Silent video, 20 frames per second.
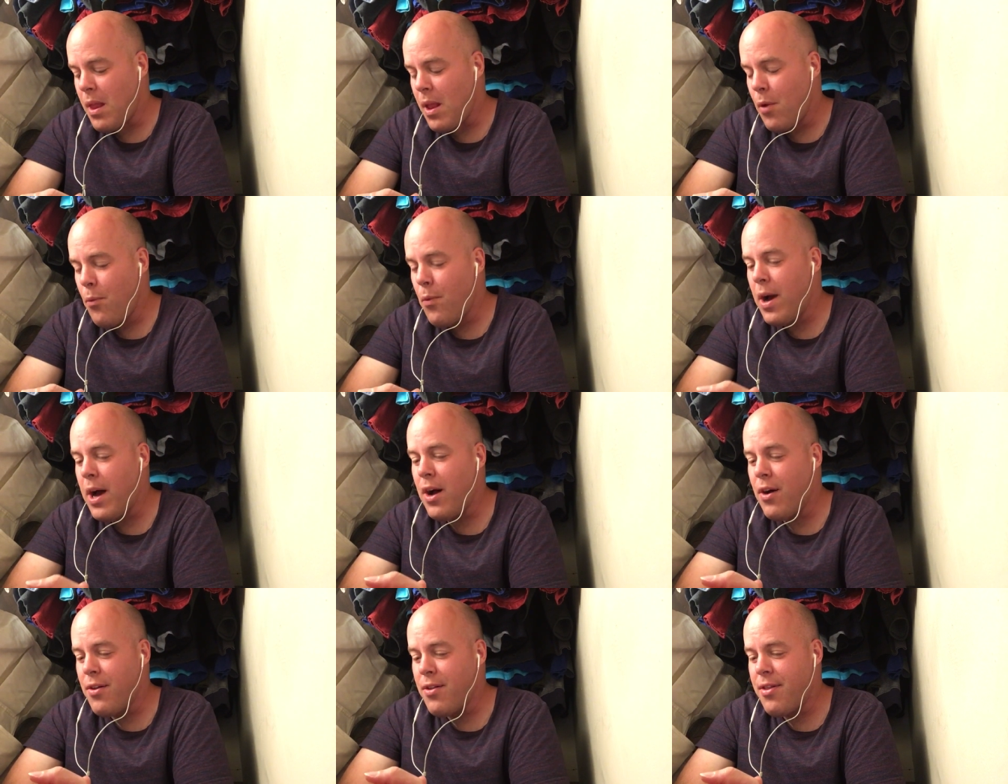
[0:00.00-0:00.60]

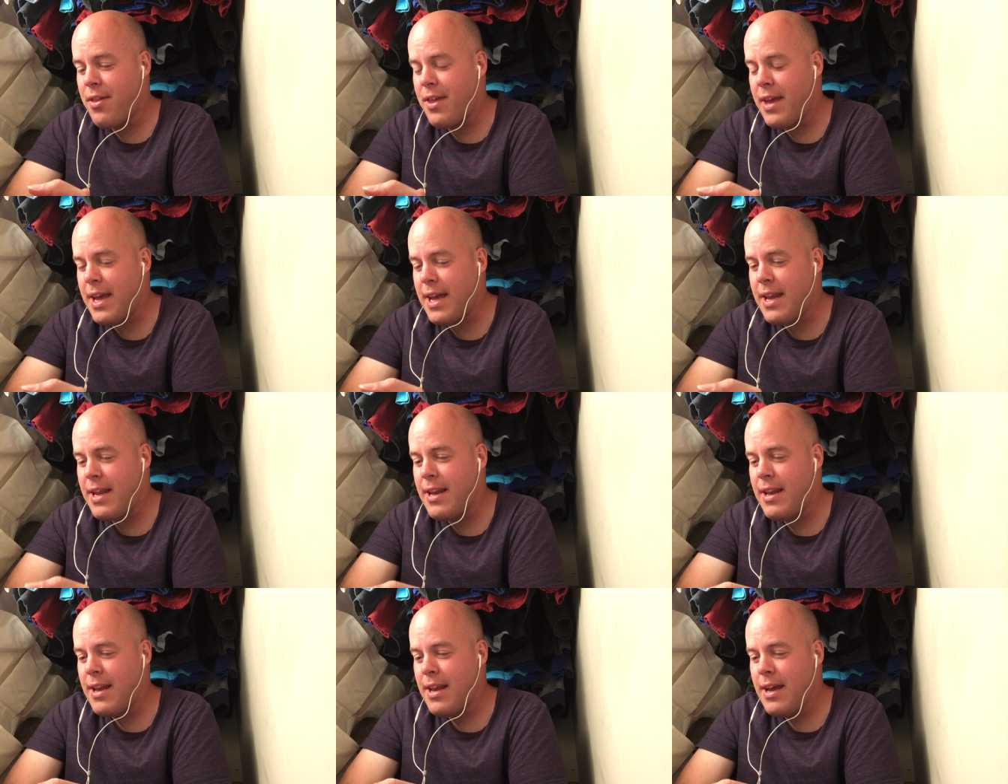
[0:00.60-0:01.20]
Well,
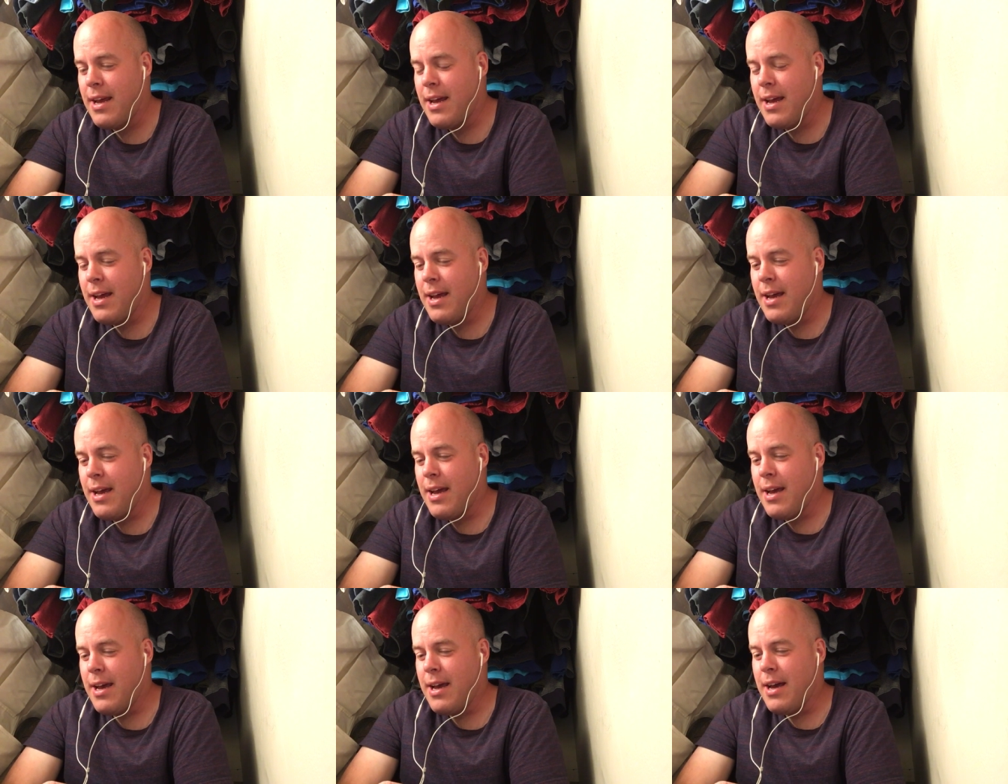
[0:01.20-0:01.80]
then
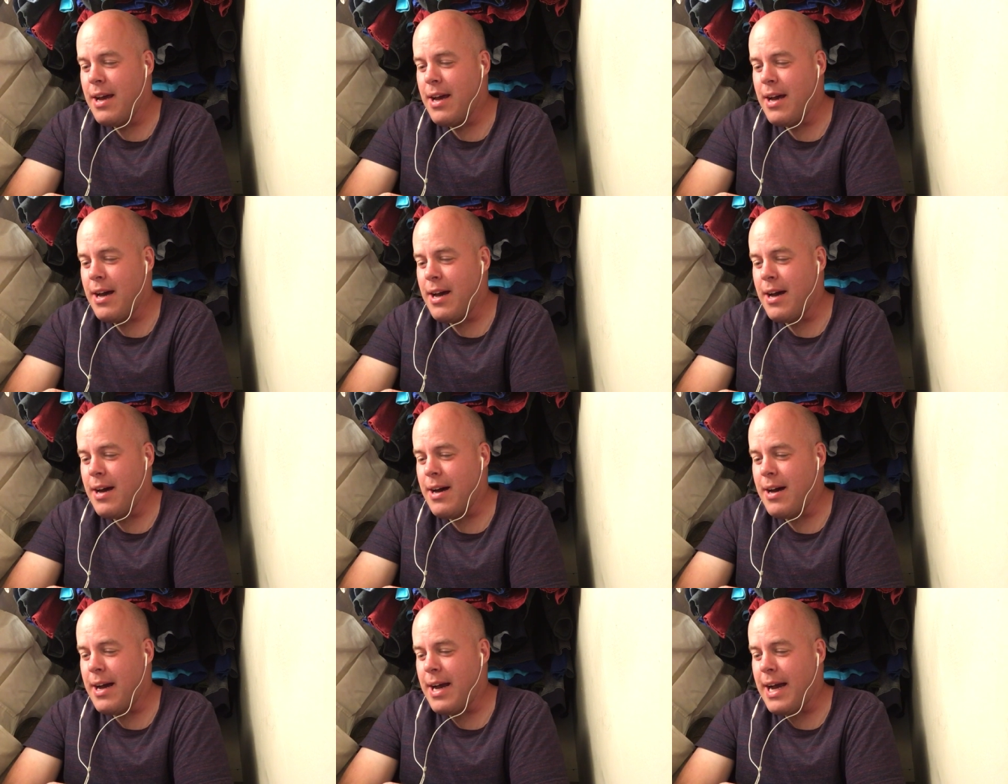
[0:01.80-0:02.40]

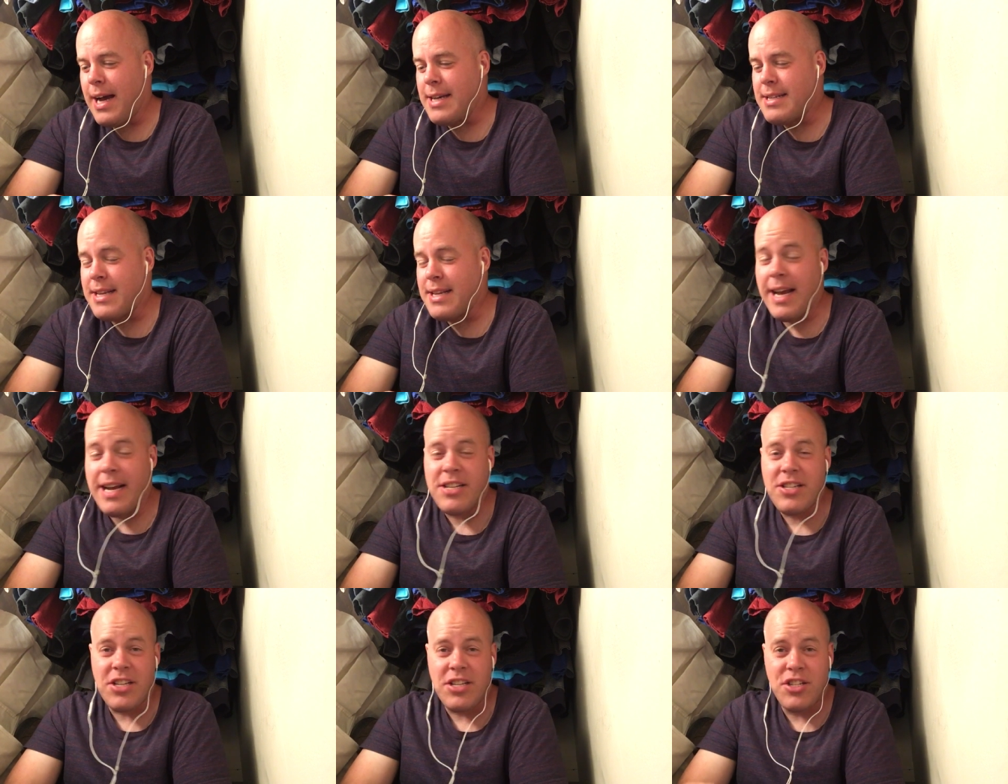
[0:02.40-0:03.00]
uh, as I
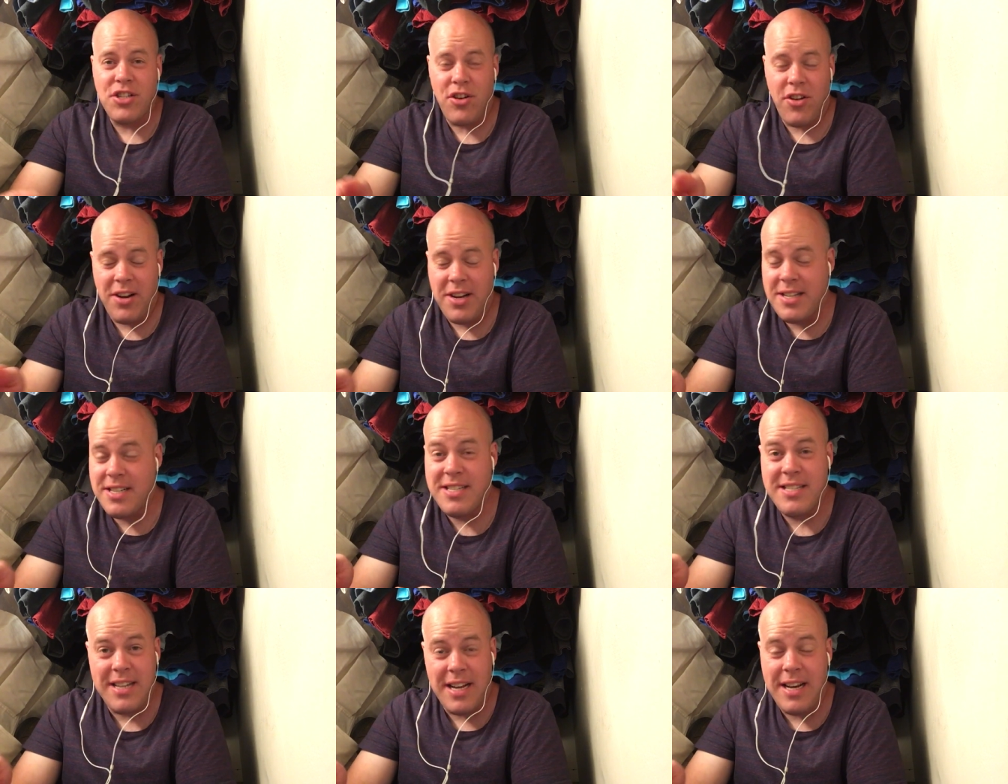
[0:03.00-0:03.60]
actually started
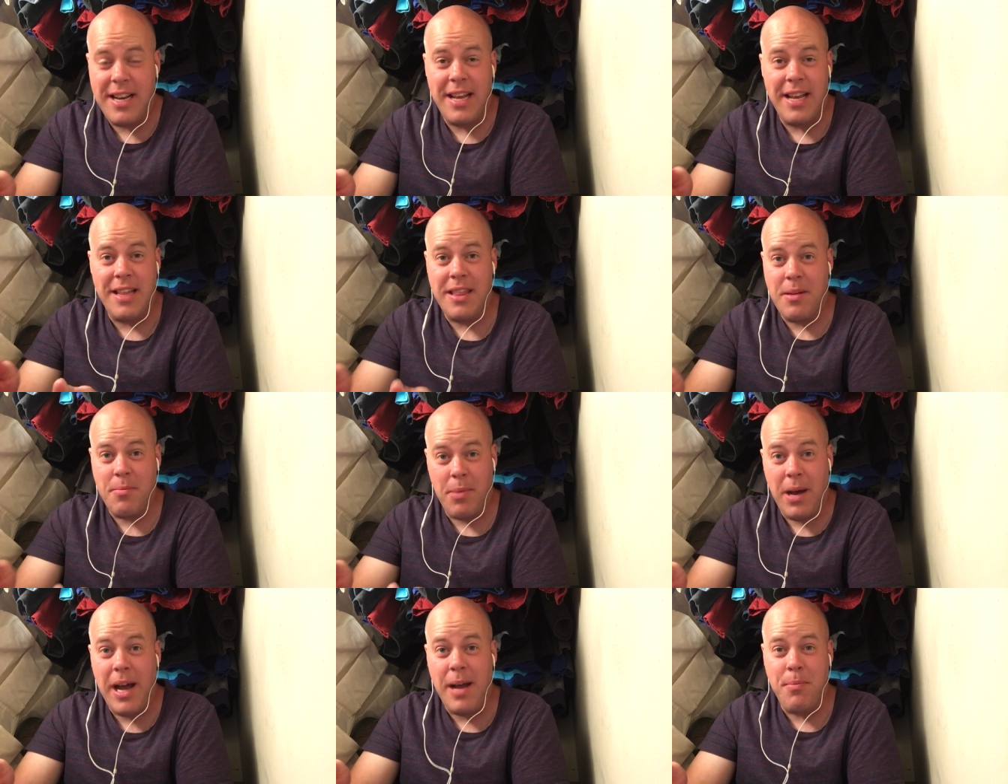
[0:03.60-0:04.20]
studying the
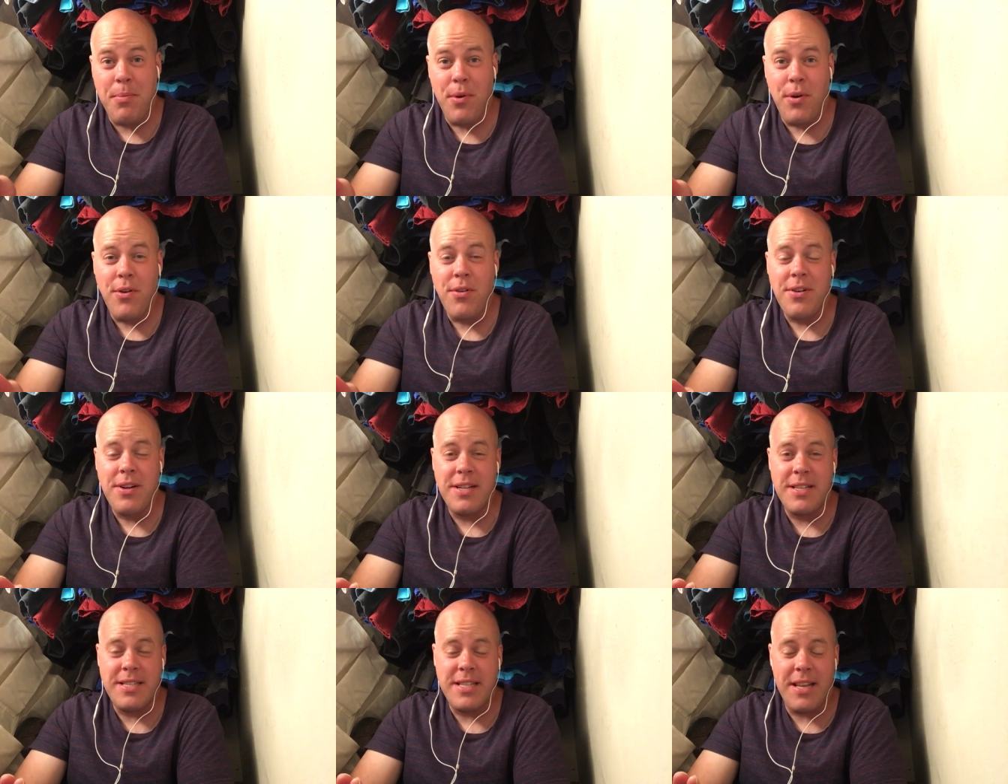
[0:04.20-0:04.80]
Bible
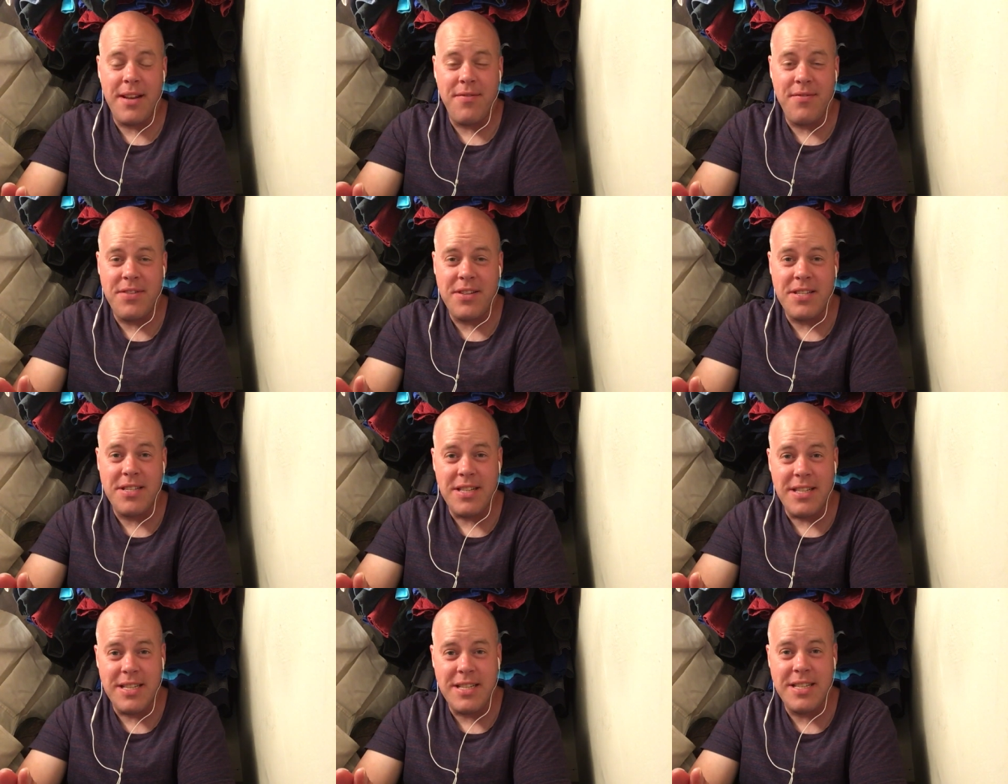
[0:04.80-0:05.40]
instead of
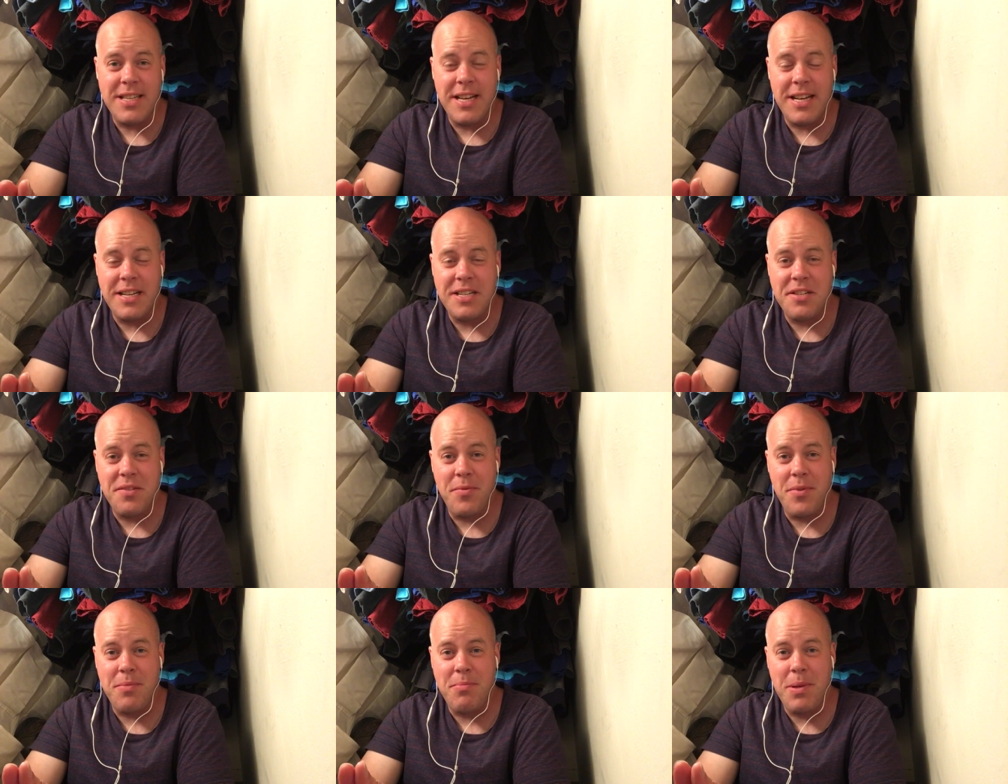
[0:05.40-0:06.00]
just listening
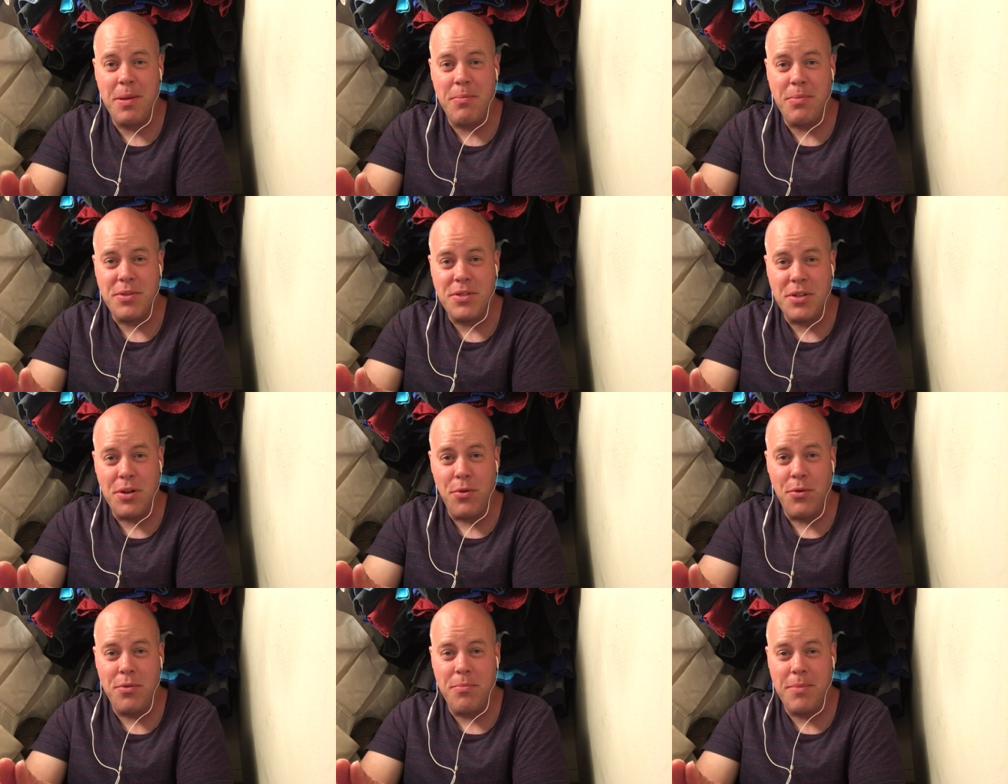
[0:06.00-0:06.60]
to what people
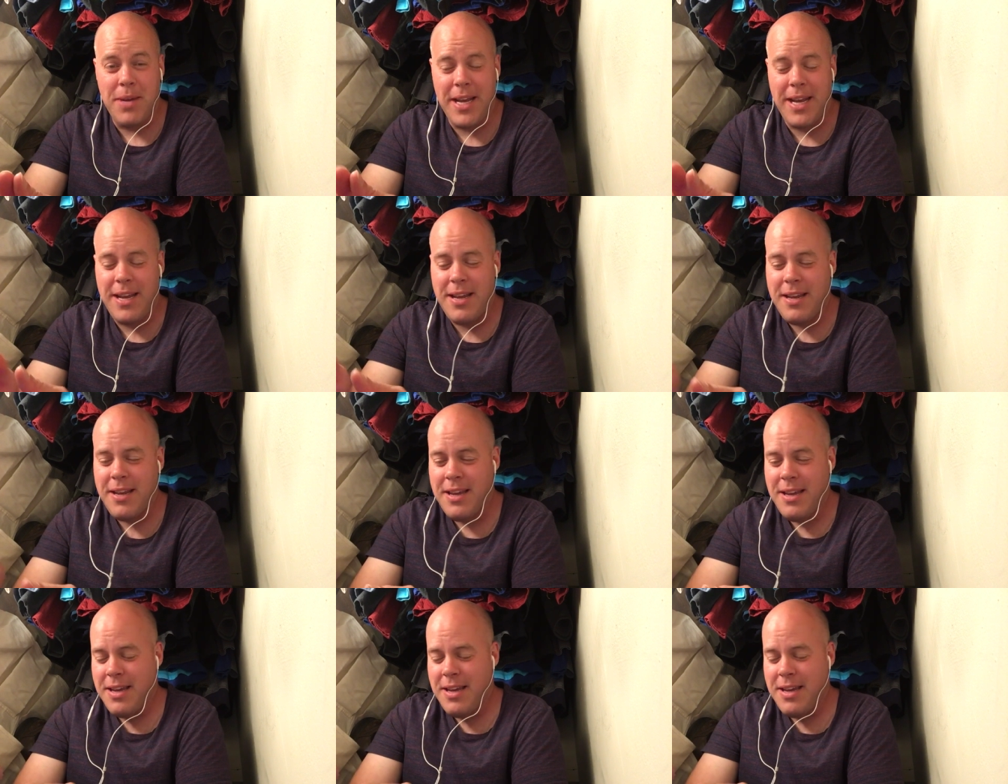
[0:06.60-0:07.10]
told me